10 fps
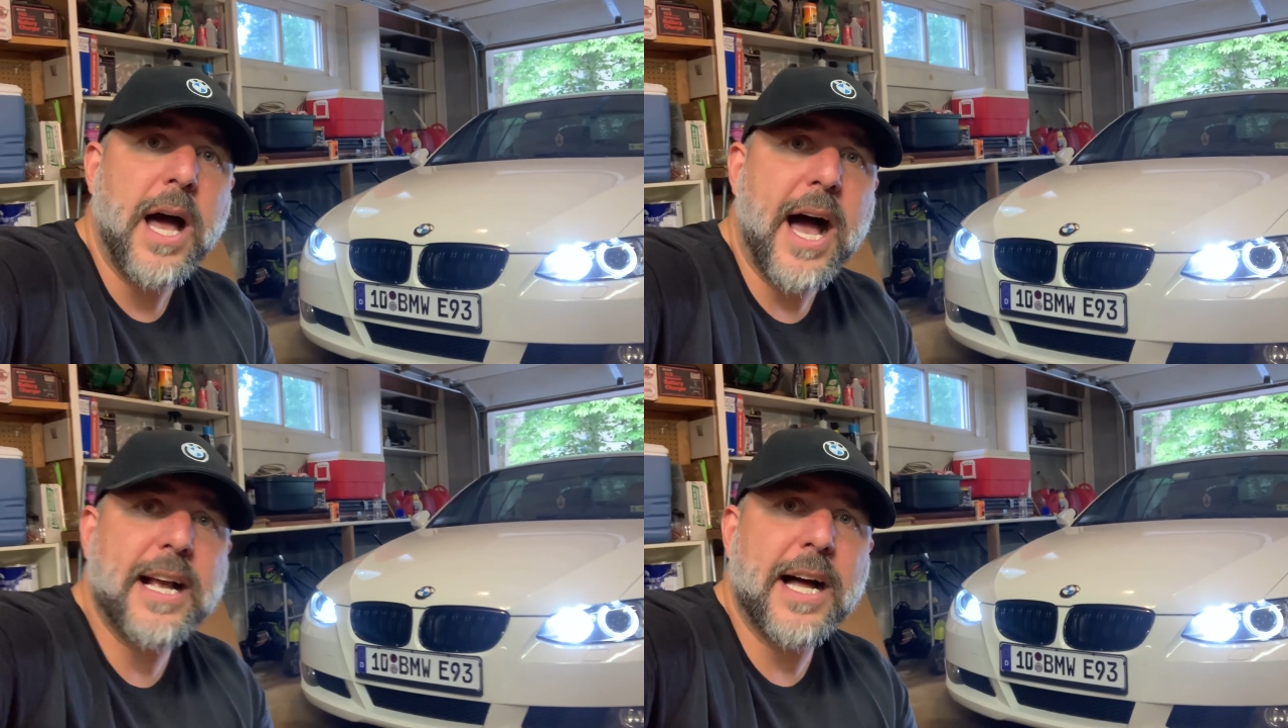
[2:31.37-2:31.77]

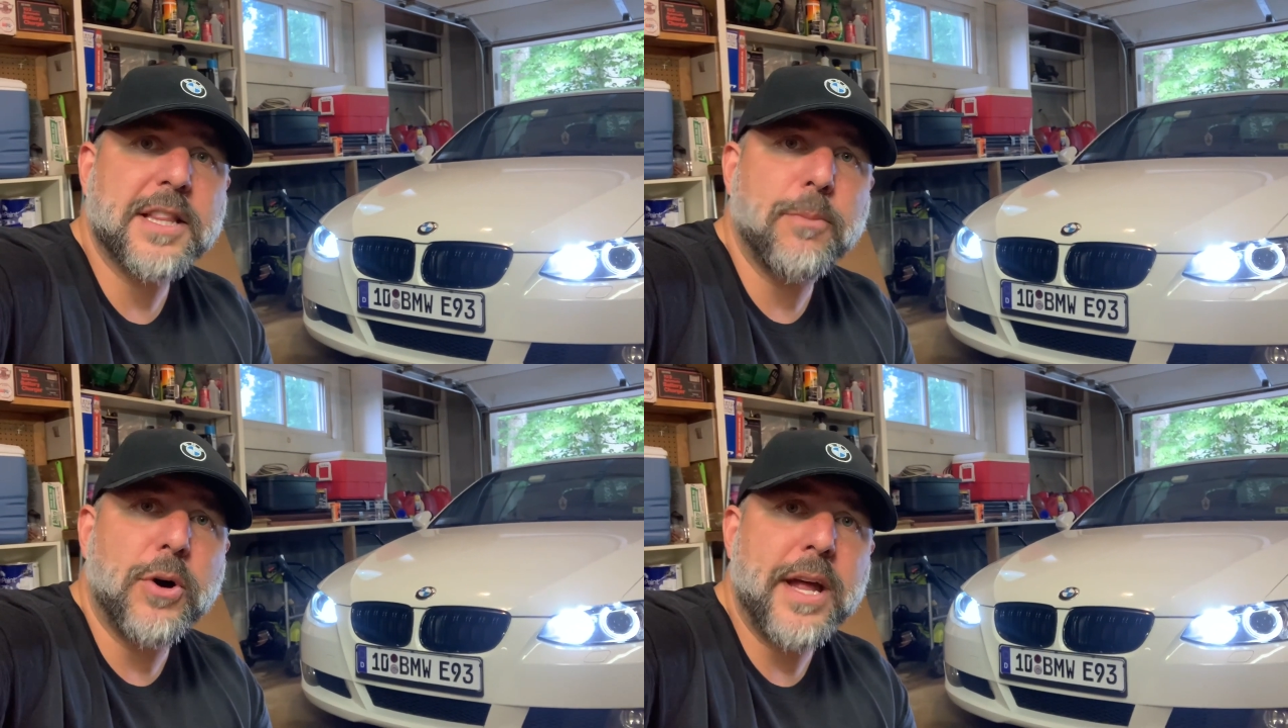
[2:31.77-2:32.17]
I got
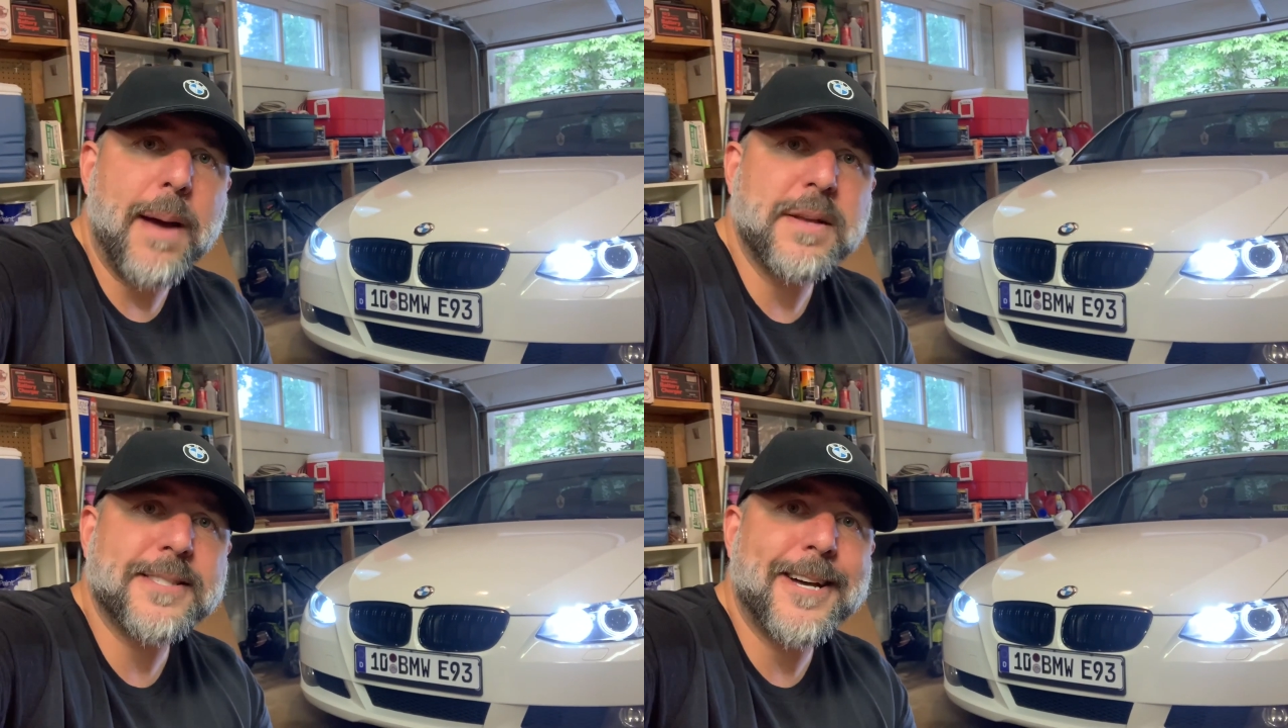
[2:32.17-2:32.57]
them on
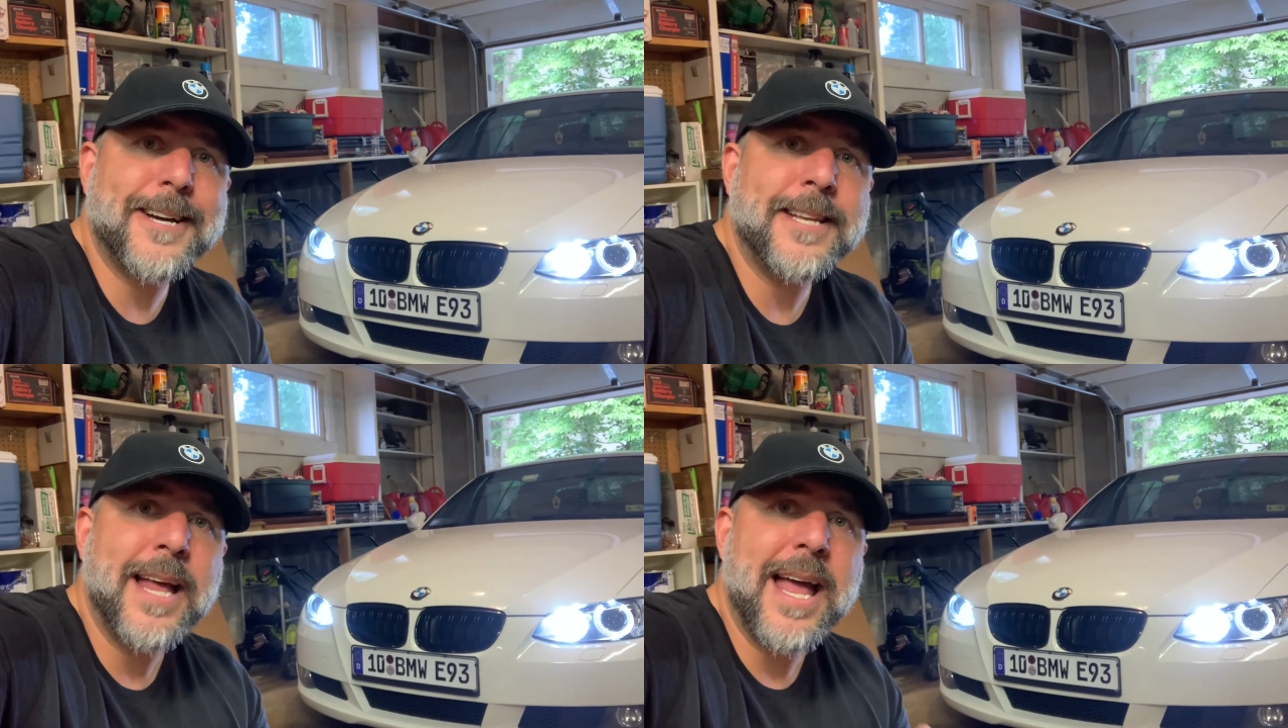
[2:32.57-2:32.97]

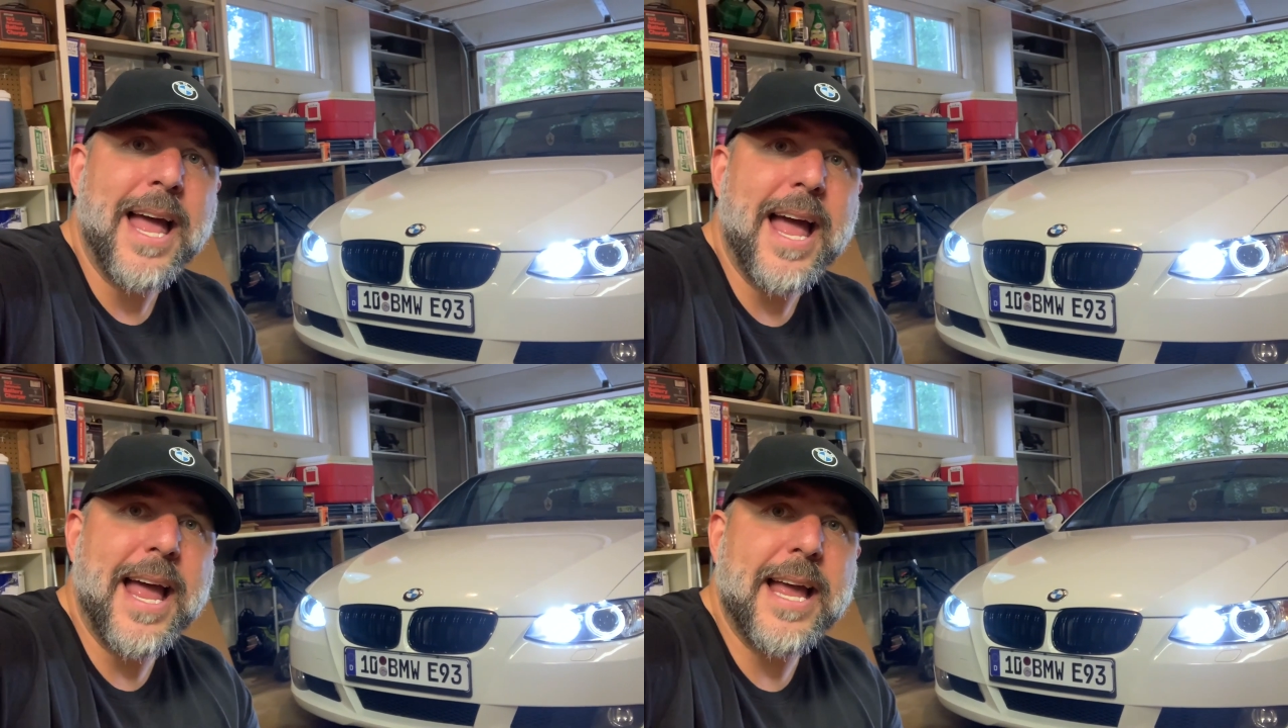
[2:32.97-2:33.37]
Amazon,
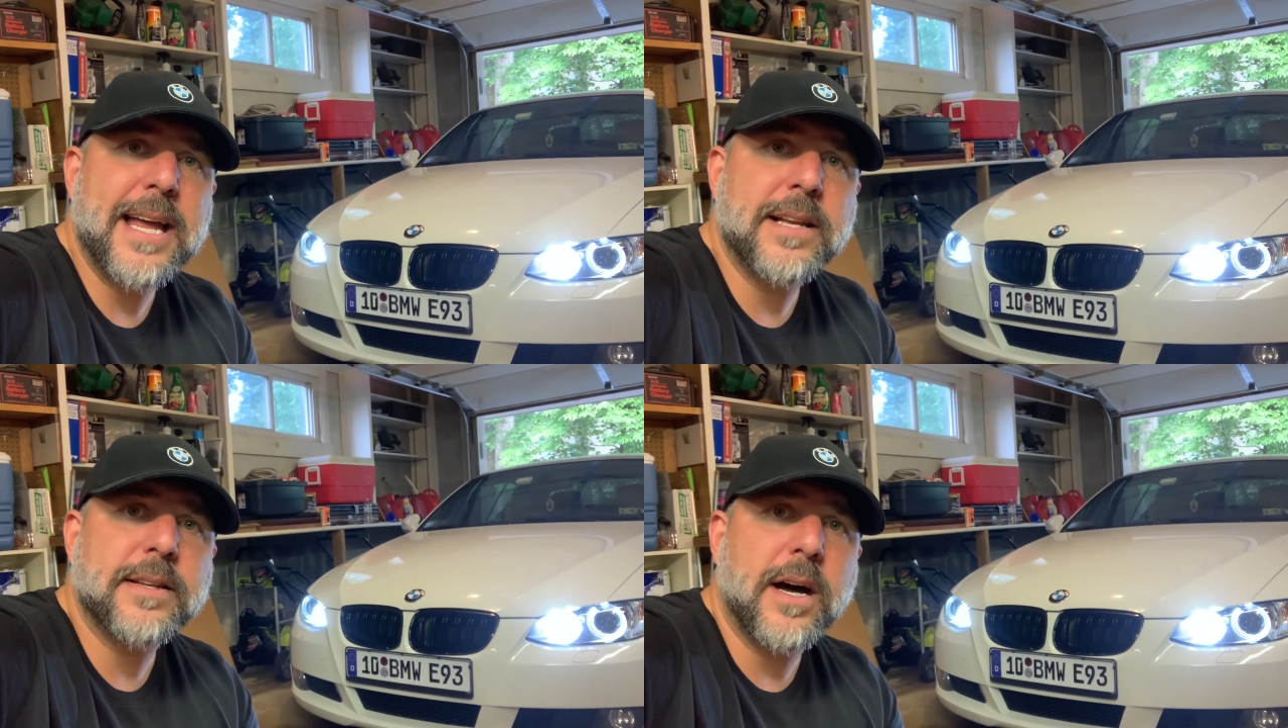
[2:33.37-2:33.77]

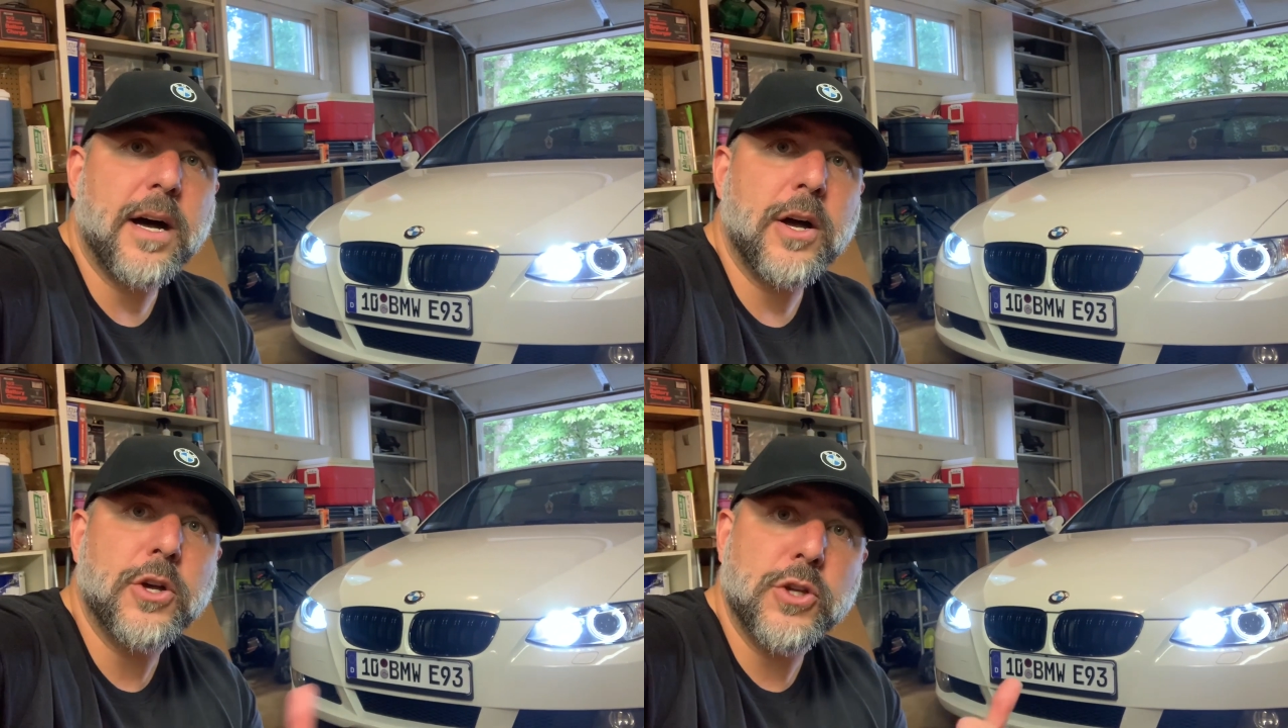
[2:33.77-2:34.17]
and
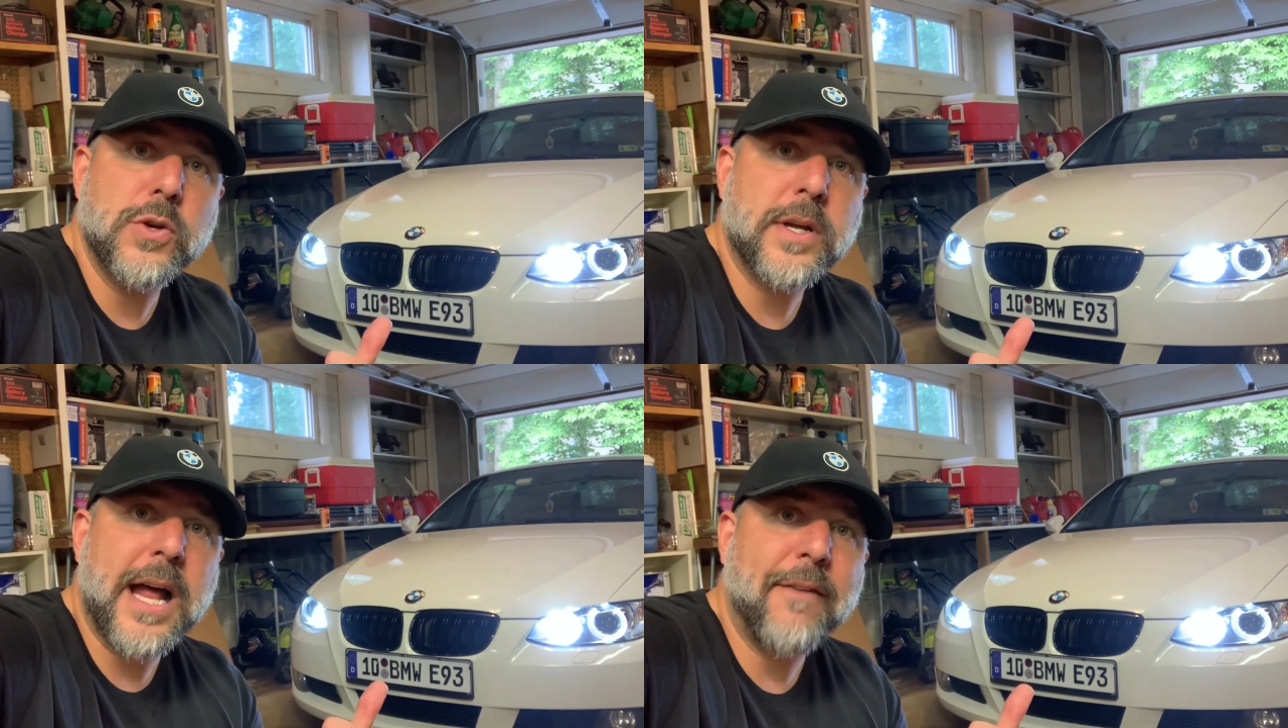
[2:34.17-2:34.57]
you
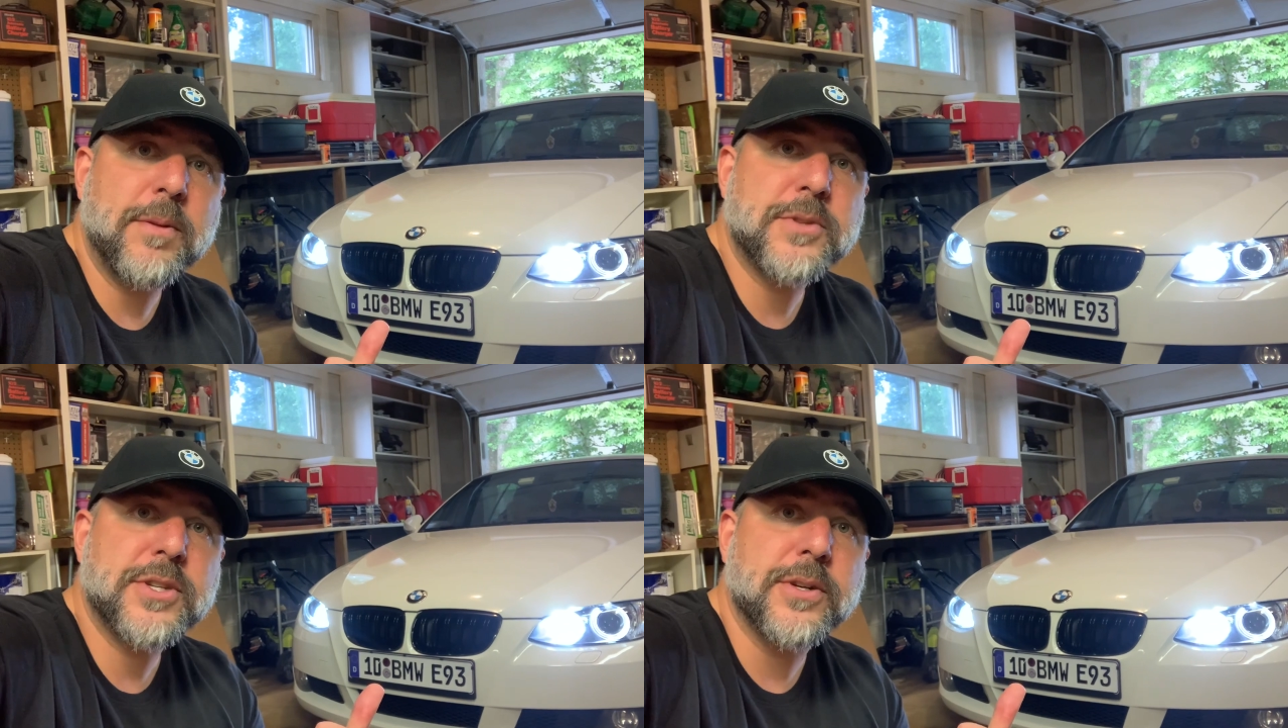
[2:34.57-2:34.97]
can have
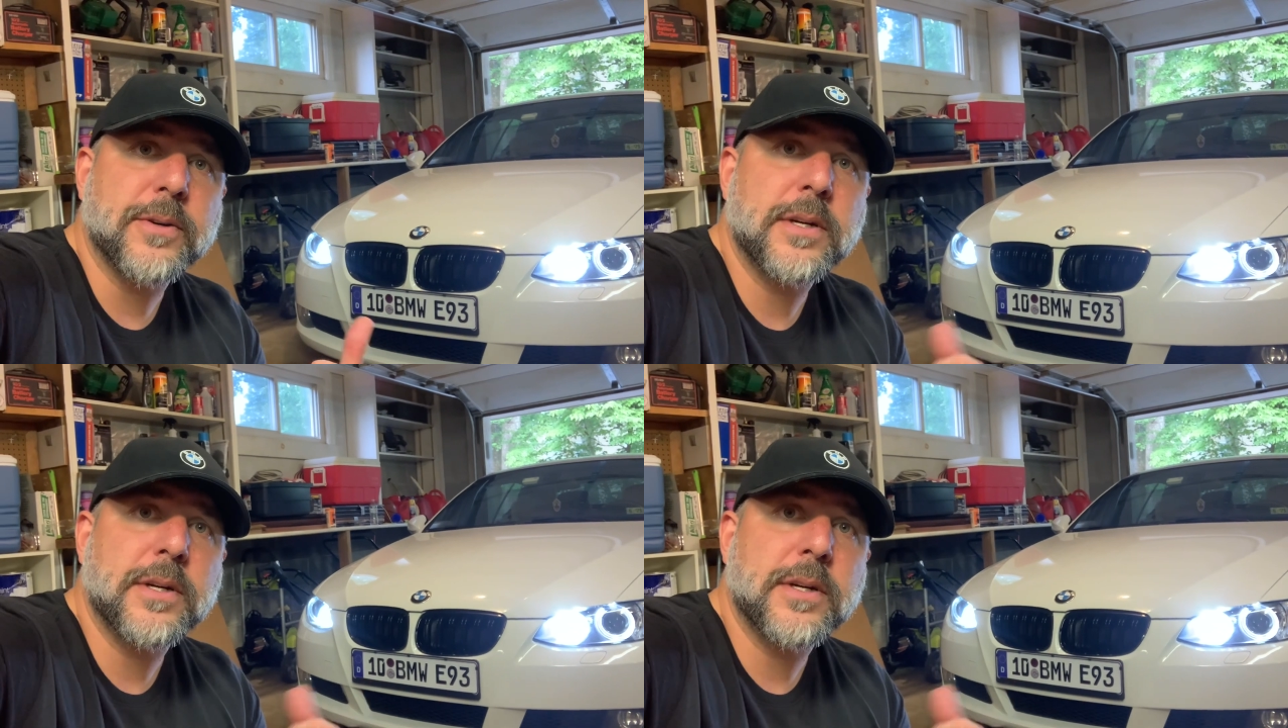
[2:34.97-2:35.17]
them too.